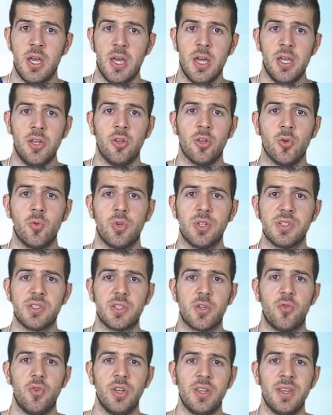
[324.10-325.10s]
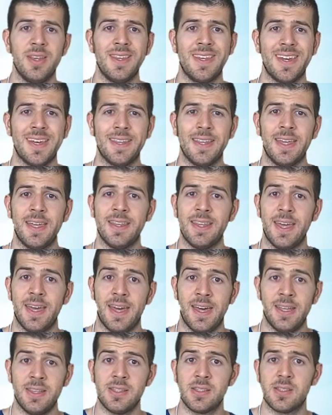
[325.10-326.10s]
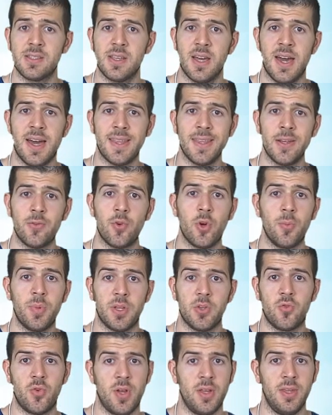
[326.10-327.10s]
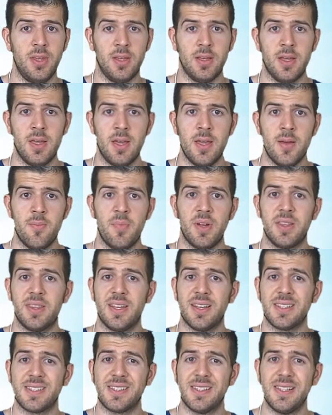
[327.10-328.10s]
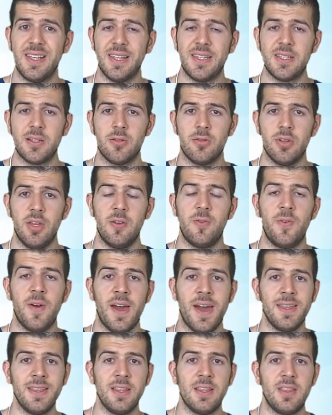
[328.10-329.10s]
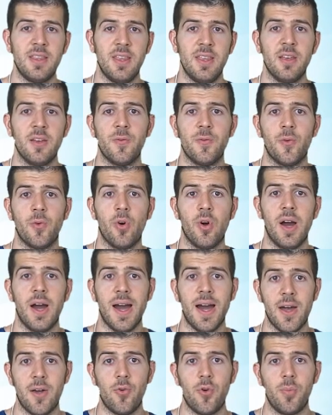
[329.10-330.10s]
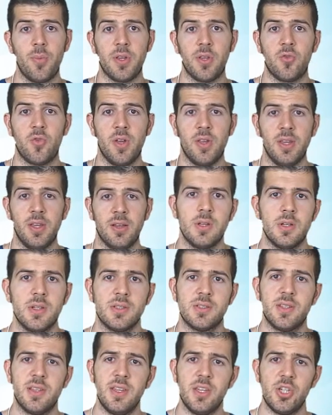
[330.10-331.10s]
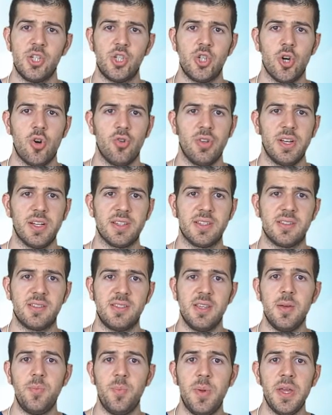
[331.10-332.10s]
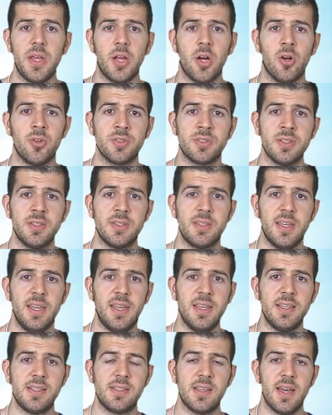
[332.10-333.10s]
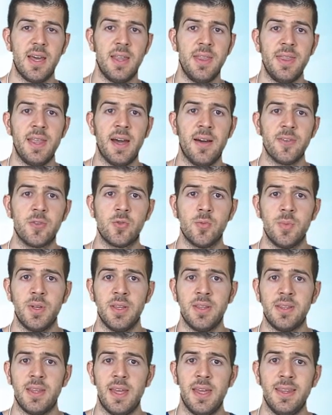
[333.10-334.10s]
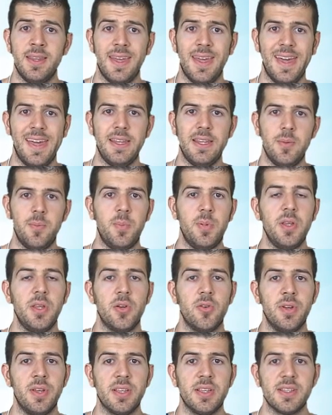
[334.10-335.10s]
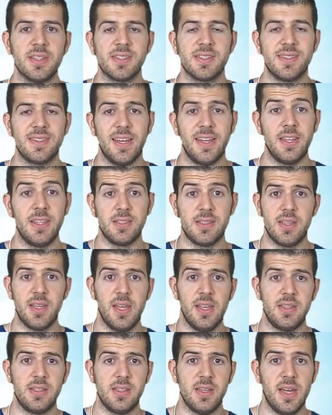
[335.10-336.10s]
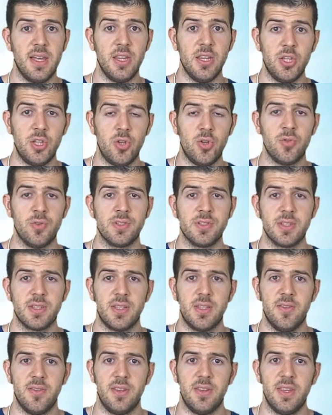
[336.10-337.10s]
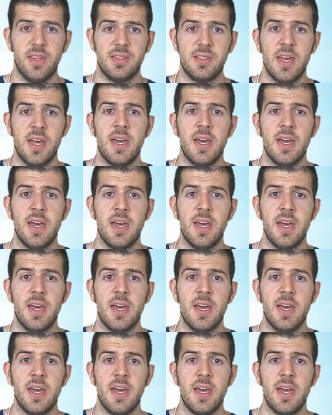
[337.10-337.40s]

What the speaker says: In other words, creatine can enhance anaerobic training, but does little, if anything, for aerobic training. Studies show that CP content is enough to maintain ATP during steady-state endurance activities,